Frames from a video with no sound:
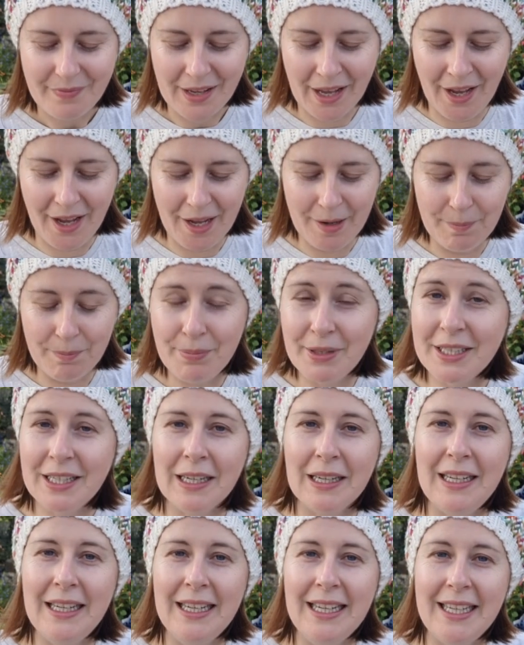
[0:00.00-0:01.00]
but
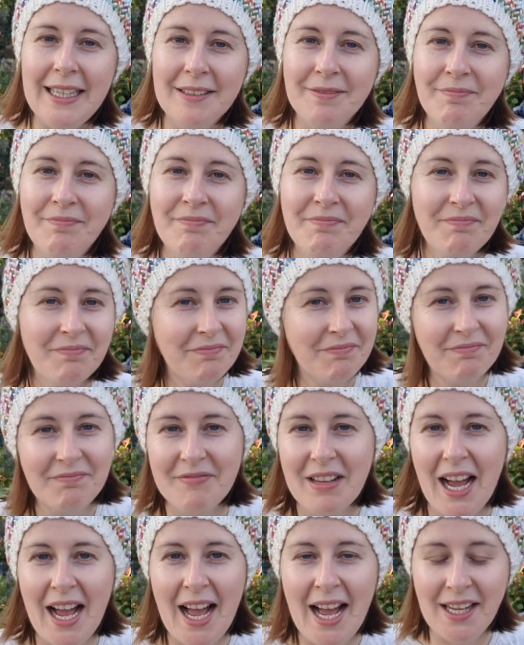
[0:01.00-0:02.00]
clearly
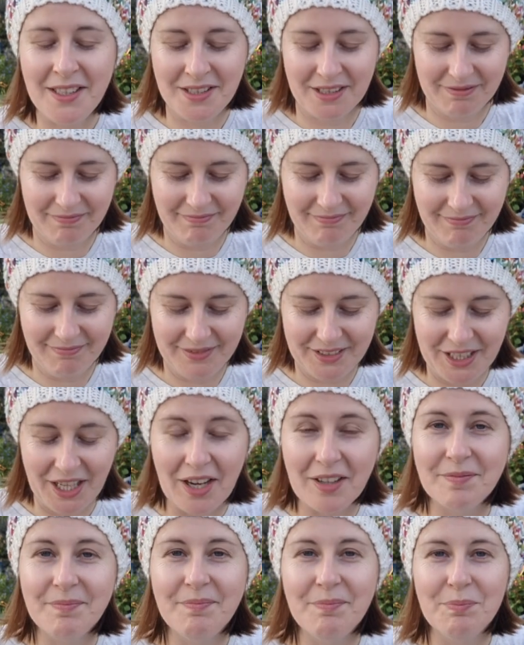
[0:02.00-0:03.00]
I had.
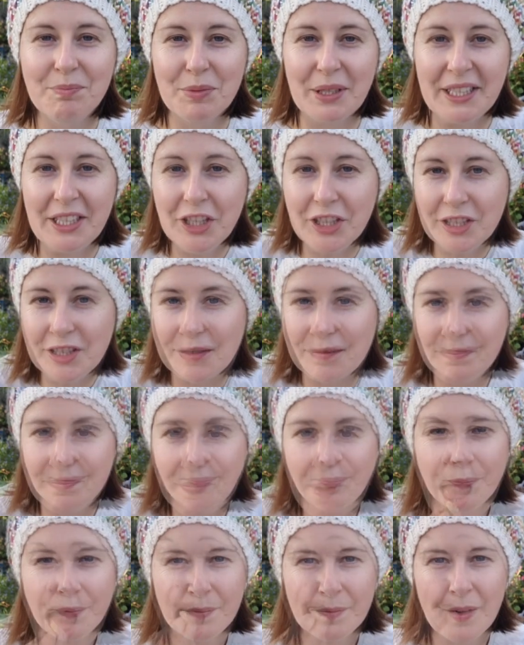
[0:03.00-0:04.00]
So pretty good.
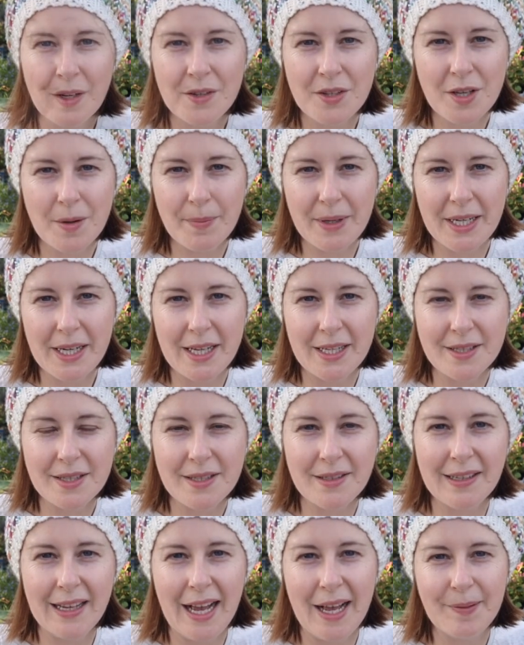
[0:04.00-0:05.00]
Somebody
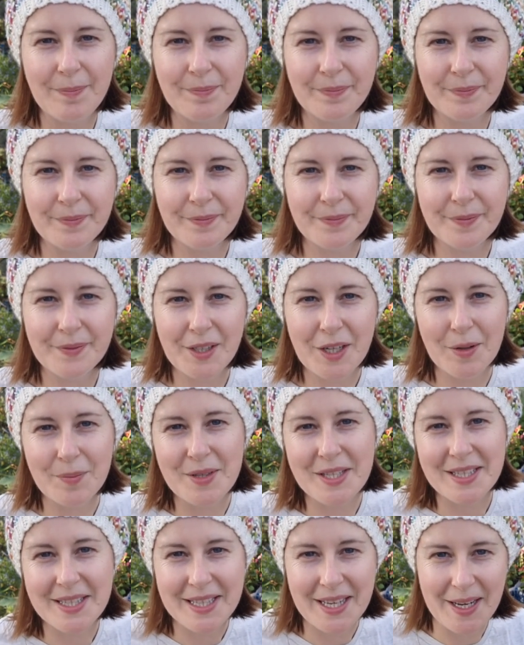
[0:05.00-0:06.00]
has come
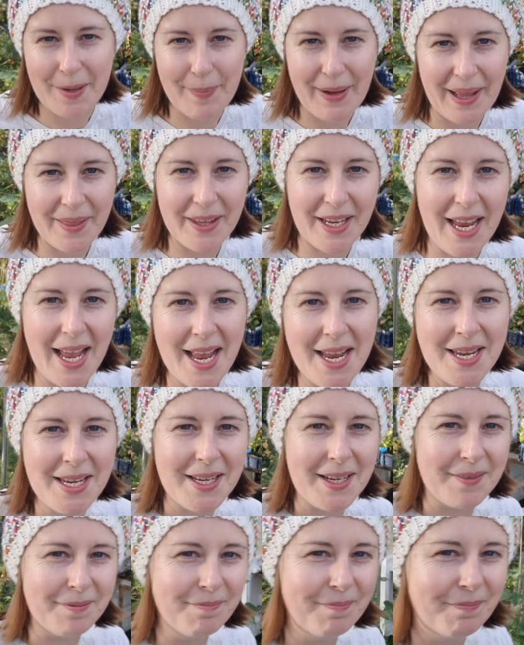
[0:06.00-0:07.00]
to see about the cake.